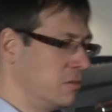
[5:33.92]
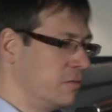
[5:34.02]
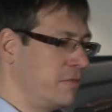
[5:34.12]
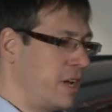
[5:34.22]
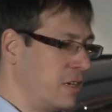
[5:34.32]

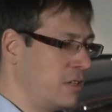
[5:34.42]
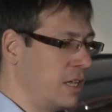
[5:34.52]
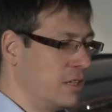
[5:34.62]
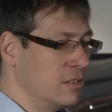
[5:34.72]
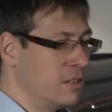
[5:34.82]
fact
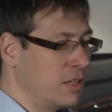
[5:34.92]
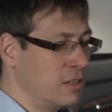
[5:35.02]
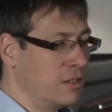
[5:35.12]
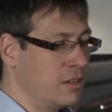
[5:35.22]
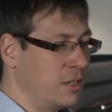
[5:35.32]

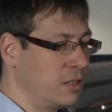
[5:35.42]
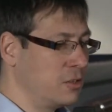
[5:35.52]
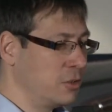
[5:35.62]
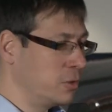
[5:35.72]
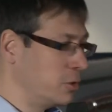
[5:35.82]
and nothing
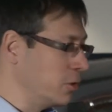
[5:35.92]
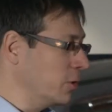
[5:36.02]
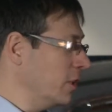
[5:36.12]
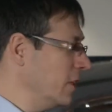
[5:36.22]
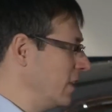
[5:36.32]

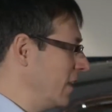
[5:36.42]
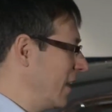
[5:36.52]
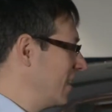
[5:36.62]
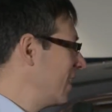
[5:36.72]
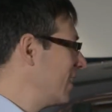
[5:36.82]
to
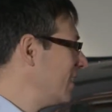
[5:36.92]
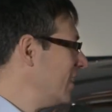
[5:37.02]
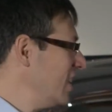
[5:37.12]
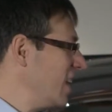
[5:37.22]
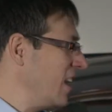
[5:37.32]
add, and
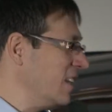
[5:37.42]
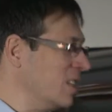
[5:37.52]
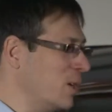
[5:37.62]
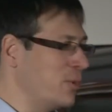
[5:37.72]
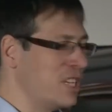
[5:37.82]

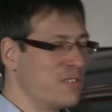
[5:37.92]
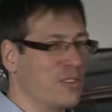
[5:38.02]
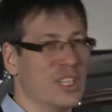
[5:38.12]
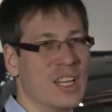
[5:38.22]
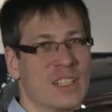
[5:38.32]
no risk
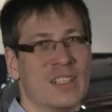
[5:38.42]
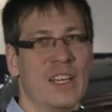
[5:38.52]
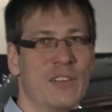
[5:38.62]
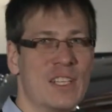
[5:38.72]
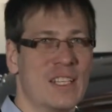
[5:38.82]
for the
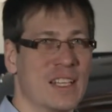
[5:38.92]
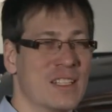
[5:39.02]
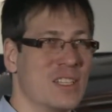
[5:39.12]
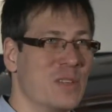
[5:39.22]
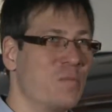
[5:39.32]

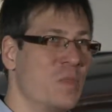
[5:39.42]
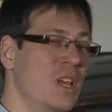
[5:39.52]
e-residents.